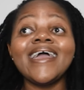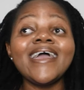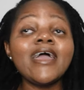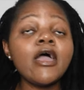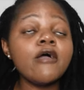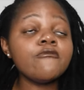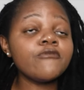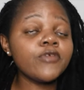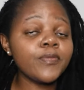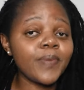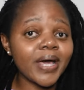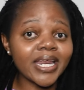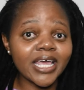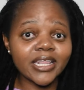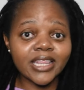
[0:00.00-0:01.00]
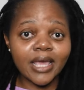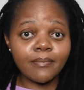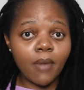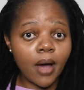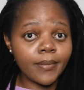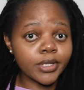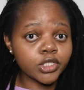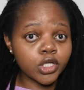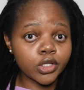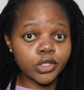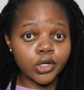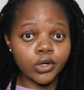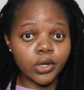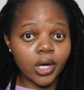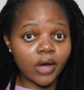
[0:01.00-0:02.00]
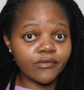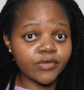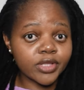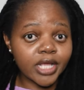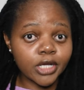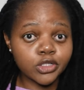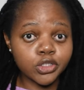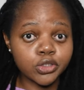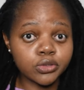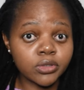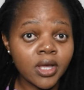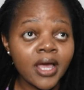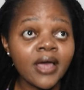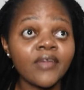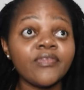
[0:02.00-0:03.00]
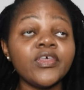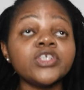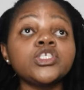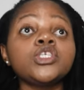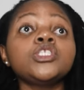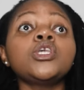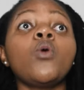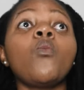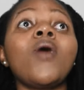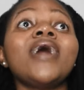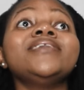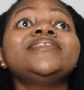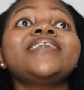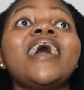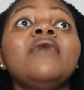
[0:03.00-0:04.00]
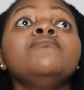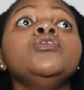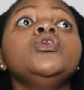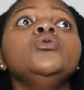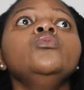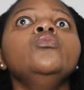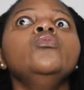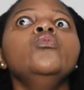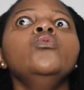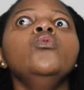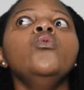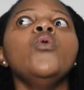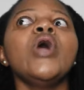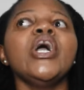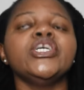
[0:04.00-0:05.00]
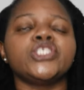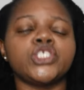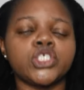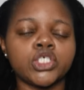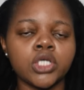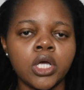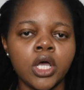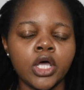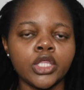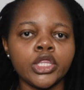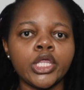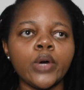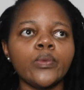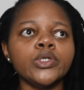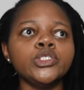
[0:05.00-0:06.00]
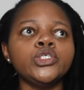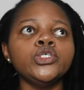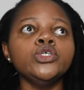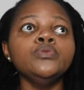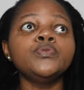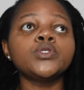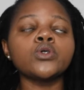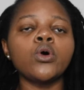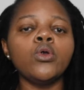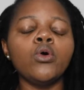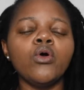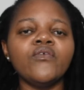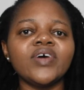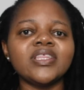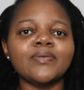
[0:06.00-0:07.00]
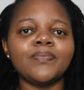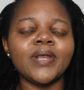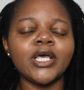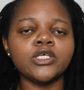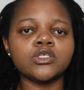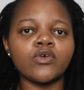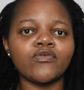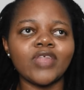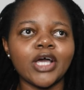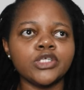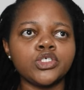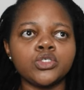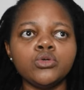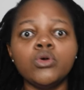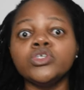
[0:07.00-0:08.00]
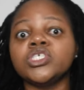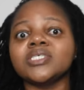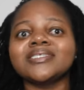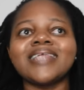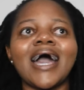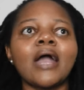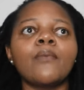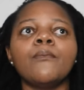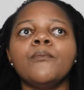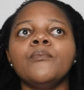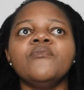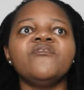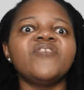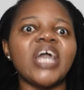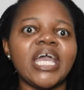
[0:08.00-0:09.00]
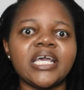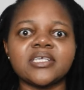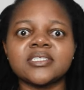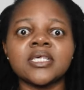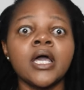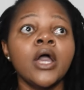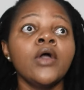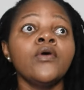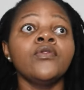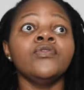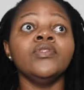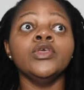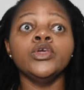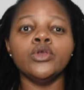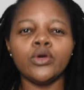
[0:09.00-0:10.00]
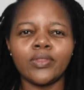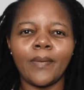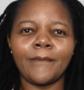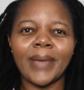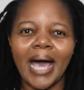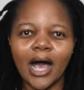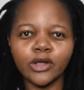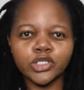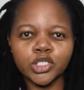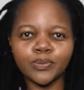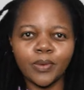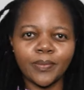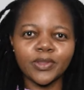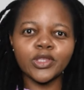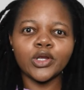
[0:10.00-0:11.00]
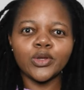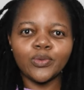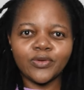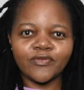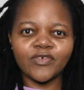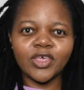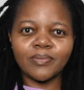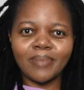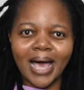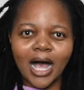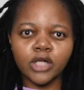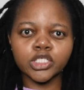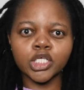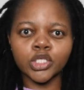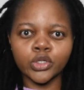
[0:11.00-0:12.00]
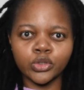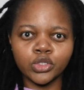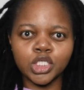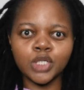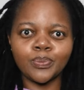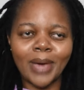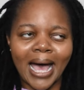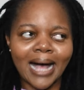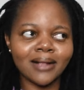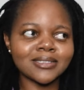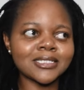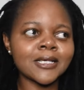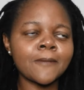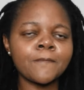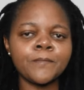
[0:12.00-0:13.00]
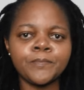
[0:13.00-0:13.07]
everybody and their mama is on the lookout for that shoe. This is the one time you wish there were dupes all over the place of that shoe, or just like fakes. The belt. You remember the Louis V belt and the Gucci belt?